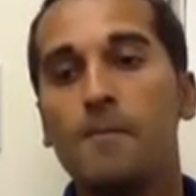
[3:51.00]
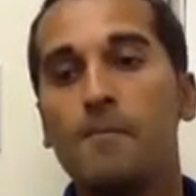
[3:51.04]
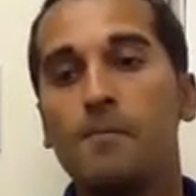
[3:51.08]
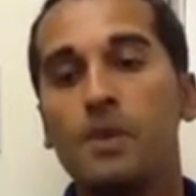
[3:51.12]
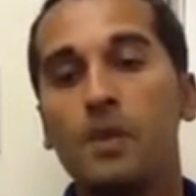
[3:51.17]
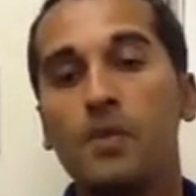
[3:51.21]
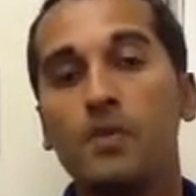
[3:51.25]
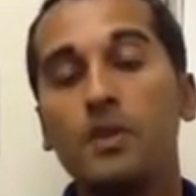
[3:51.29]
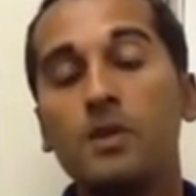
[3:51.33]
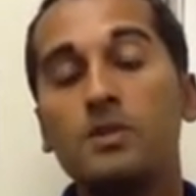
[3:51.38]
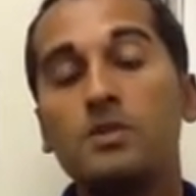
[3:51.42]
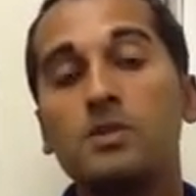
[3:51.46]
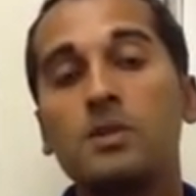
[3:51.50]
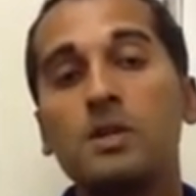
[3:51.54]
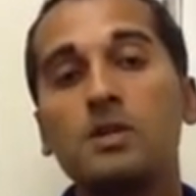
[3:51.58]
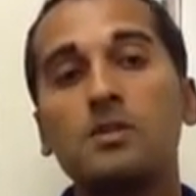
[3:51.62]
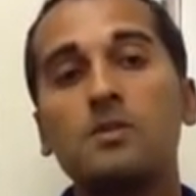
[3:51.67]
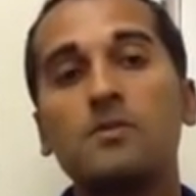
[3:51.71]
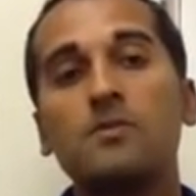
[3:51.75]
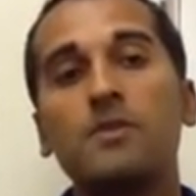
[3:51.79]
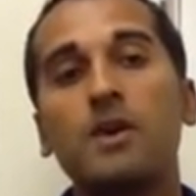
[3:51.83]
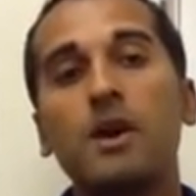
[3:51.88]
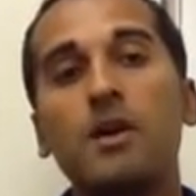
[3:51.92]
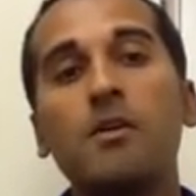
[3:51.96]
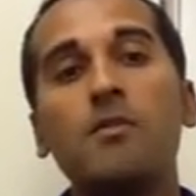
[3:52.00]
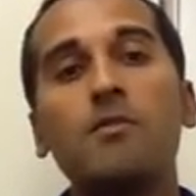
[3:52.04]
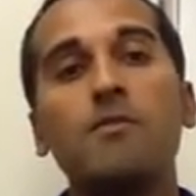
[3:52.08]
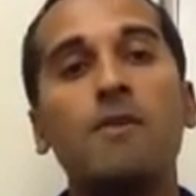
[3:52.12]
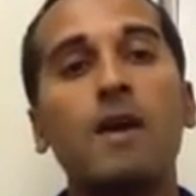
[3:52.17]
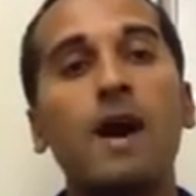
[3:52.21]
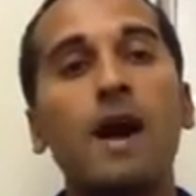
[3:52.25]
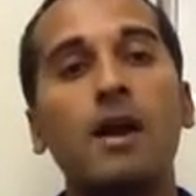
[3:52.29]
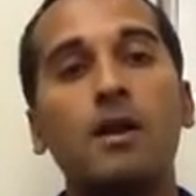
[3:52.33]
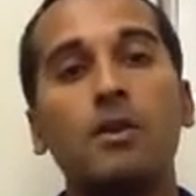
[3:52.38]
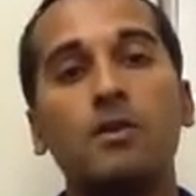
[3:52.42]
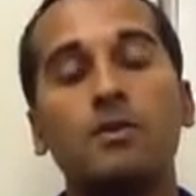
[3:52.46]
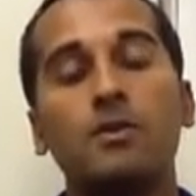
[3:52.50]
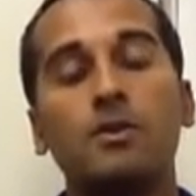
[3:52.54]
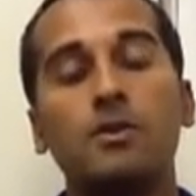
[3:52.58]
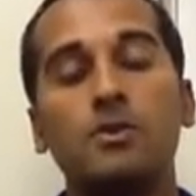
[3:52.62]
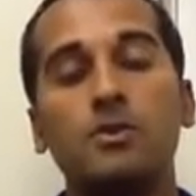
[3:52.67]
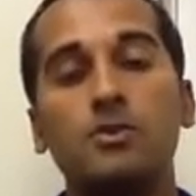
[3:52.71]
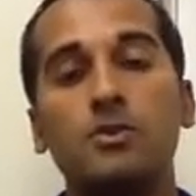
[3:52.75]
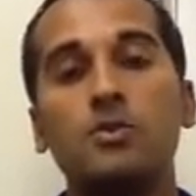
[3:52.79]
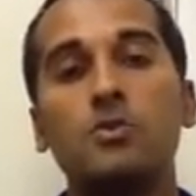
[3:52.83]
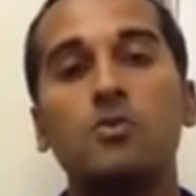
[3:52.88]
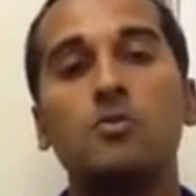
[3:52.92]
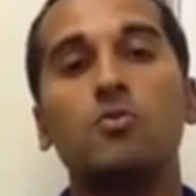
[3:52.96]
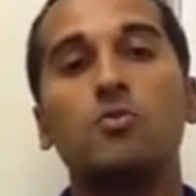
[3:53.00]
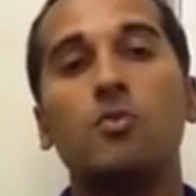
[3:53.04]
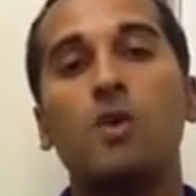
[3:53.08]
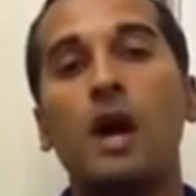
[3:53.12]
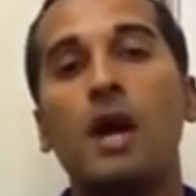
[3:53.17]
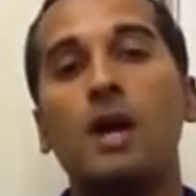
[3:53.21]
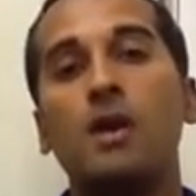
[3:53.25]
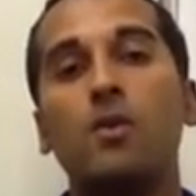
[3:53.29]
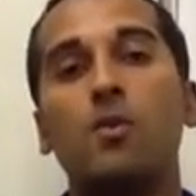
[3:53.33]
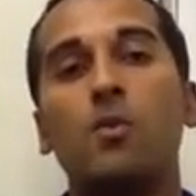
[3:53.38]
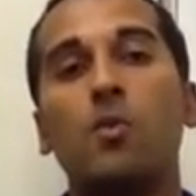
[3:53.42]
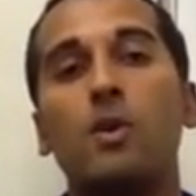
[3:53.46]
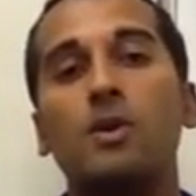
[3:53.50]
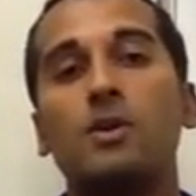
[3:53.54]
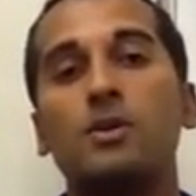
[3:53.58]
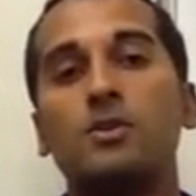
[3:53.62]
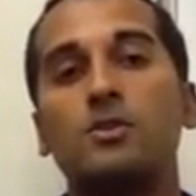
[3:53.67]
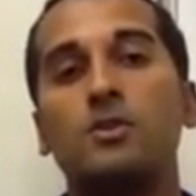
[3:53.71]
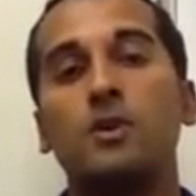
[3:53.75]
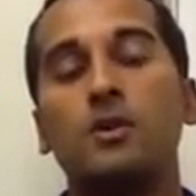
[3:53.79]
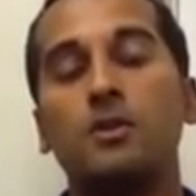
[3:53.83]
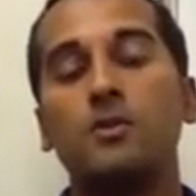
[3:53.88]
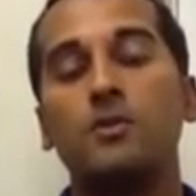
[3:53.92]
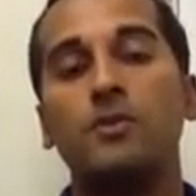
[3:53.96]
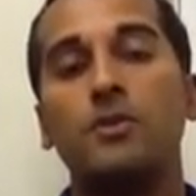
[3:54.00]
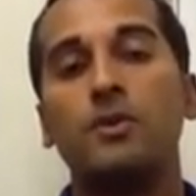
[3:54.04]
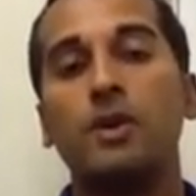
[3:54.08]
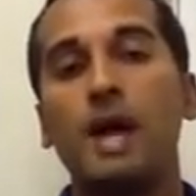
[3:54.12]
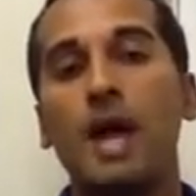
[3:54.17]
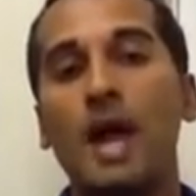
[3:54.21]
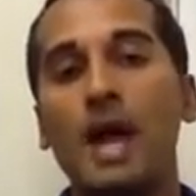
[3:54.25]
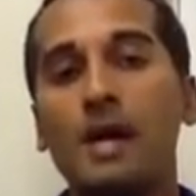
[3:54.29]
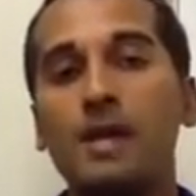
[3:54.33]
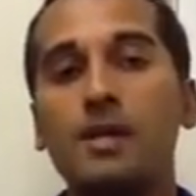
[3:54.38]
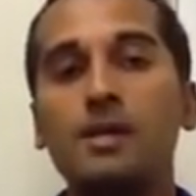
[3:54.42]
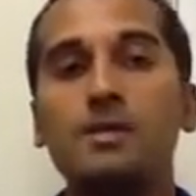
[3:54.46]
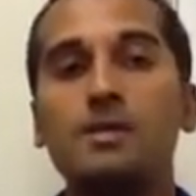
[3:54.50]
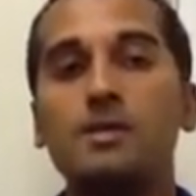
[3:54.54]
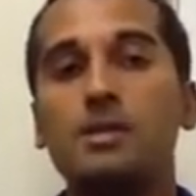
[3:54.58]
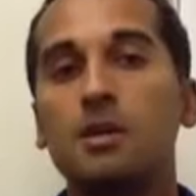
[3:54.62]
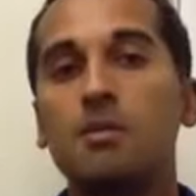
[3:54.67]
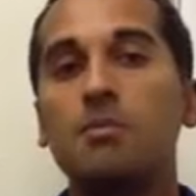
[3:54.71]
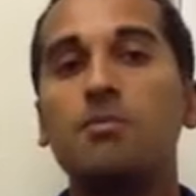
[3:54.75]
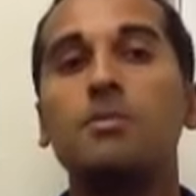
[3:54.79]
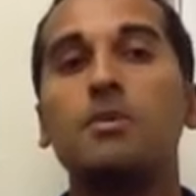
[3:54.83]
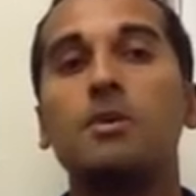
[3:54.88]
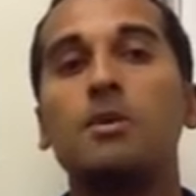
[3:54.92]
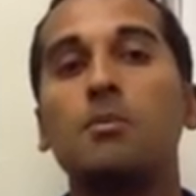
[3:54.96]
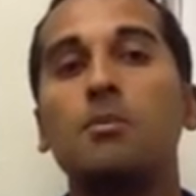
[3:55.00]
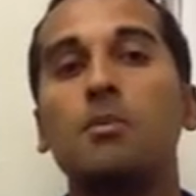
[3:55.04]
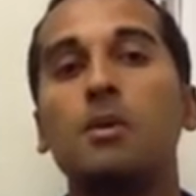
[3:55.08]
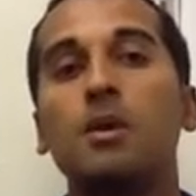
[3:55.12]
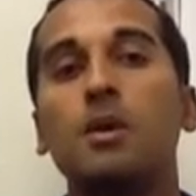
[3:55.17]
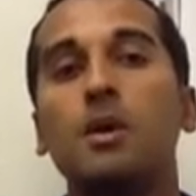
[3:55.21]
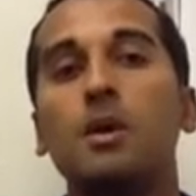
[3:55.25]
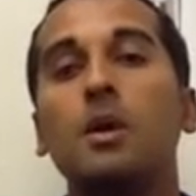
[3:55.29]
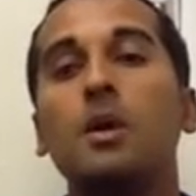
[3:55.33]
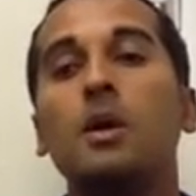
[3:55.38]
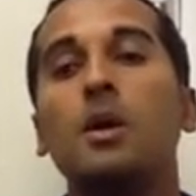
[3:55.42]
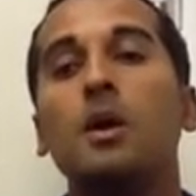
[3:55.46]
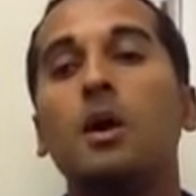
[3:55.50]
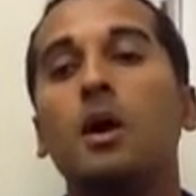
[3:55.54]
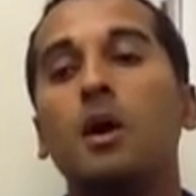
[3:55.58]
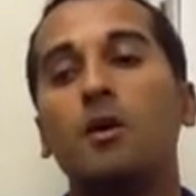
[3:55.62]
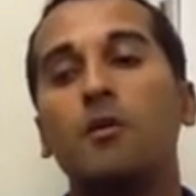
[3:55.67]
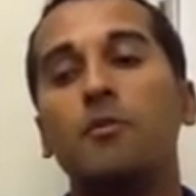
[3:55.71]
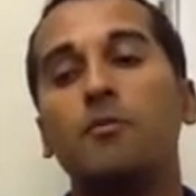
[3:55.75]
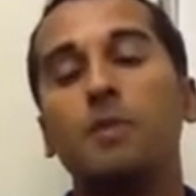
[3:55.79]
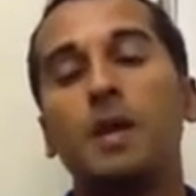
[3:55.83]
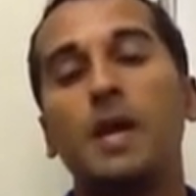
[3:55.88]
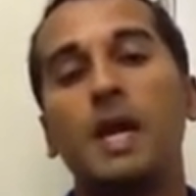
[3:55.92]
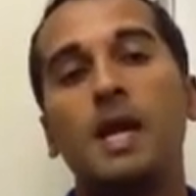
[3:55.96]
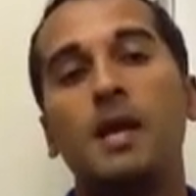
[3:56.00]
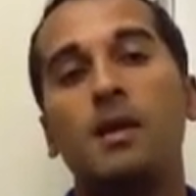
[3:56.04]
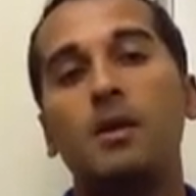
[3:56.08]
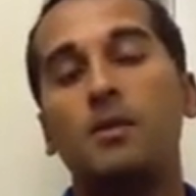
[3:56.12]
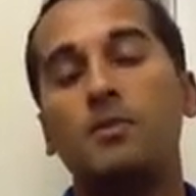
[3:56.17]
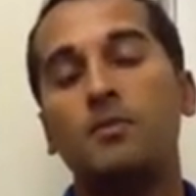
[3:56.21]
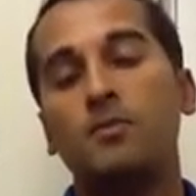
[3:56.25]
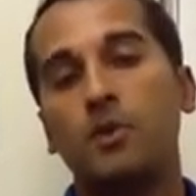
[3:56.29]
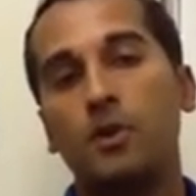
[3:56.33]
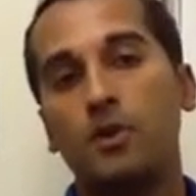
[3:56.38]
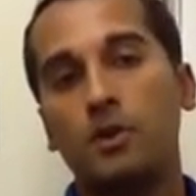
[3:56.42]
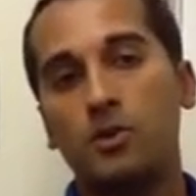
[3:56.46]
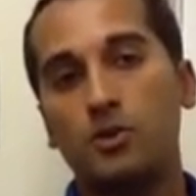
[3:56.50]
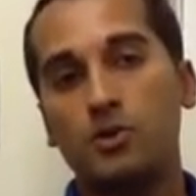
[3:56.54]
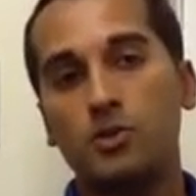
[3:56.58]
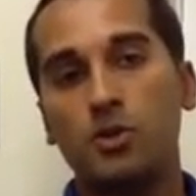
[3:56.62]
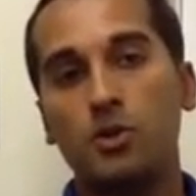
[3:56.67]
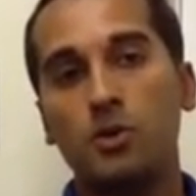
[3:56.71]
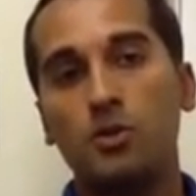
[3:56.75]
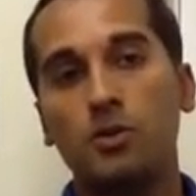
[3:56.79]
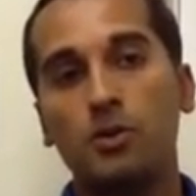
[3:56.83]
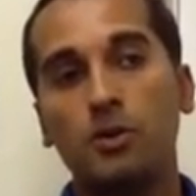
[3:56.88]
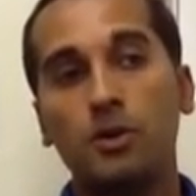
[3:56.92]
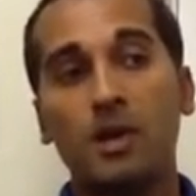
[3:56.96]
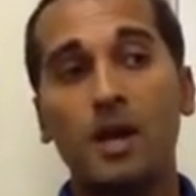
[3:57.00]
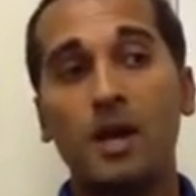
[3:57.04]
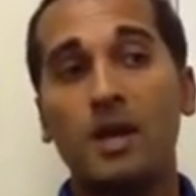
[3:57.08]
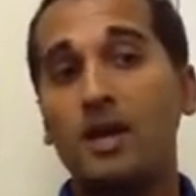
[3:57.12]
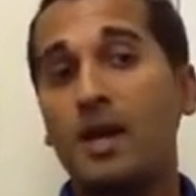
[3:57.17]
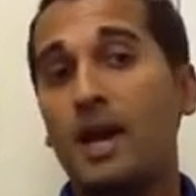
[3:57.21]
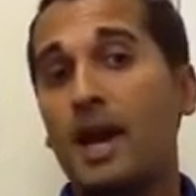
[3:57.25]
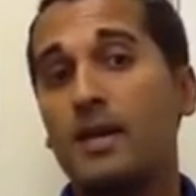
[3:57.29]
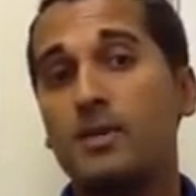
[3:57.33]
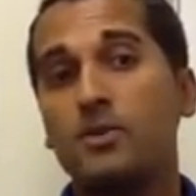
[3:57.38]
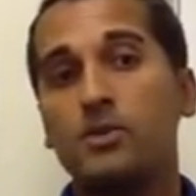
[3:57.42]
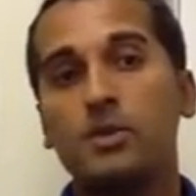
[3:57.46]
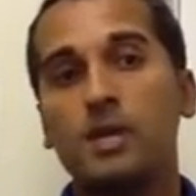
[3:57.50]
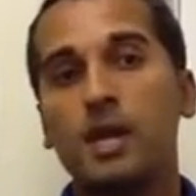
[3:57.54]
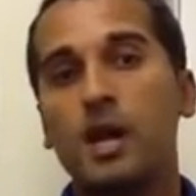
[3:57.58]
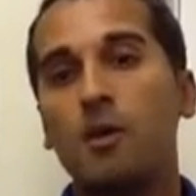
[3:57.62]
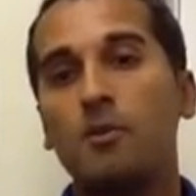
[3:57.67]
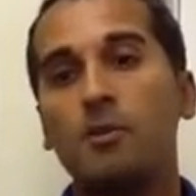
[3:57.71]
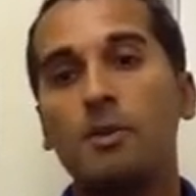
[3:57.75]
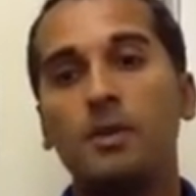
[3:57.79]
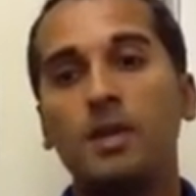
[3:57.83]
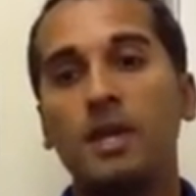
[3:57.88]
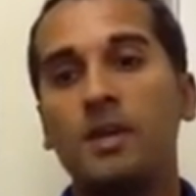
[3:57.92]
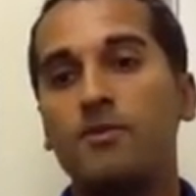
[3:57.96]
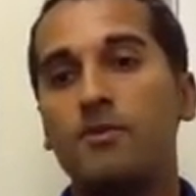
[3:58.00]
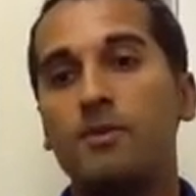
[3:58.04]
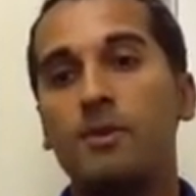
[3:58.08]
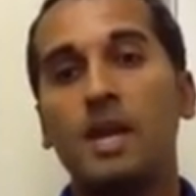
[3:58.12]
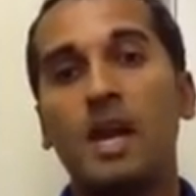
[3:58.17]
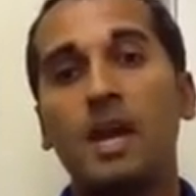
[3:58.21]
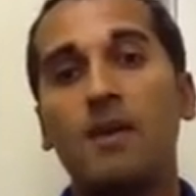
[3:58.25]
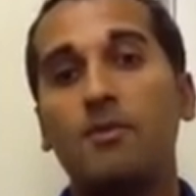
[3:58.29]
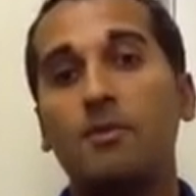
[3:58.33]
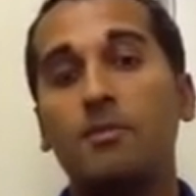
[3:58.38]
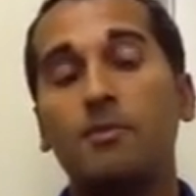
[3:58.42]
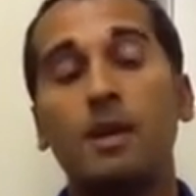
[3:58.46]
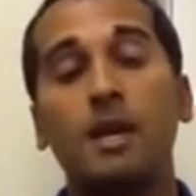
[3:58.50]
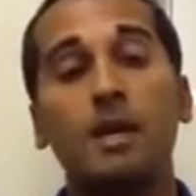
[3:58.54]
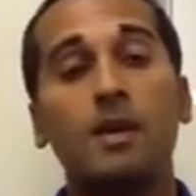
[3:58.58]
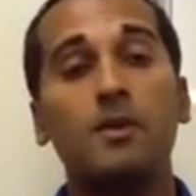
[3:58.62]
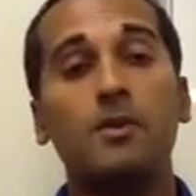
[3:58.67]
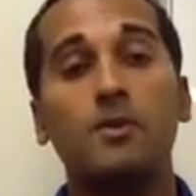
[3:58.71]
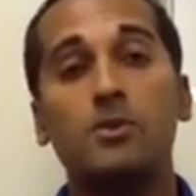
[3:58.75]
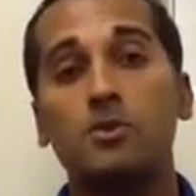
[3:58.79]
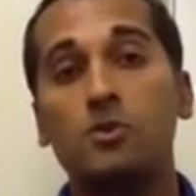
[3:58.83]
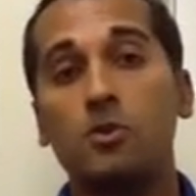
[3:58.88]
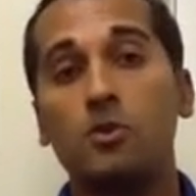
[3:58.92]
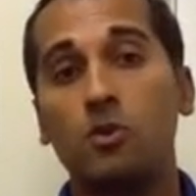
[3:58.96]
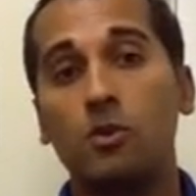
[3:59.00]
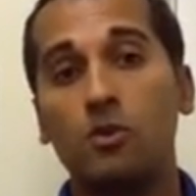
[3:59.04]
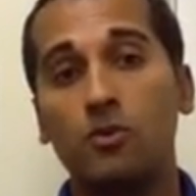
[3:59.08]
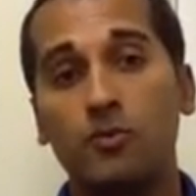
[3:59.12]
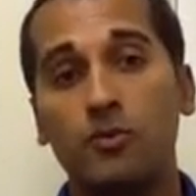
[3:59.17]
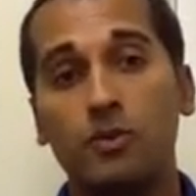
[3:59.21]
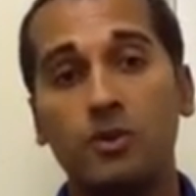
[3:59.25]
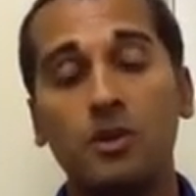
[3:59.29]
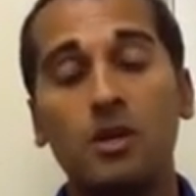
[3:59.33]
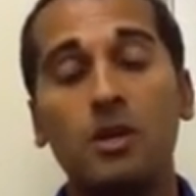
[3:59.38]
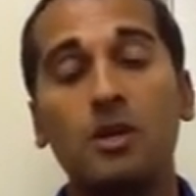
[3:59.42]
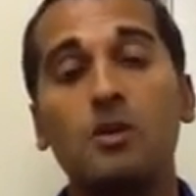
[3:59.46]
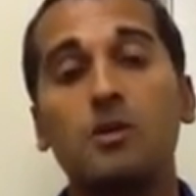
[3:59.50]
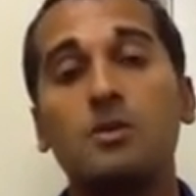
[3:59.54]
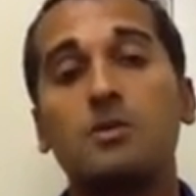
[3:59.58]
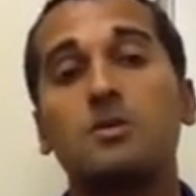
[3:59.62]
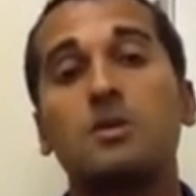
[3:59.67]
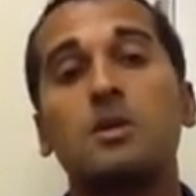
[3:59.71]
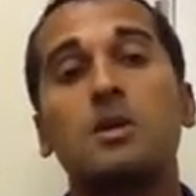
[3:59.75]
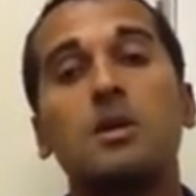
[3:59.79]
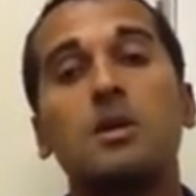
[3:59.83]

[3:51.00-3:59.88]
And these things are very vital to do right when you start to feel any symptom of pain in front of your shoulder. A lot of guys will tell me they've been having pain in their shoulder for years,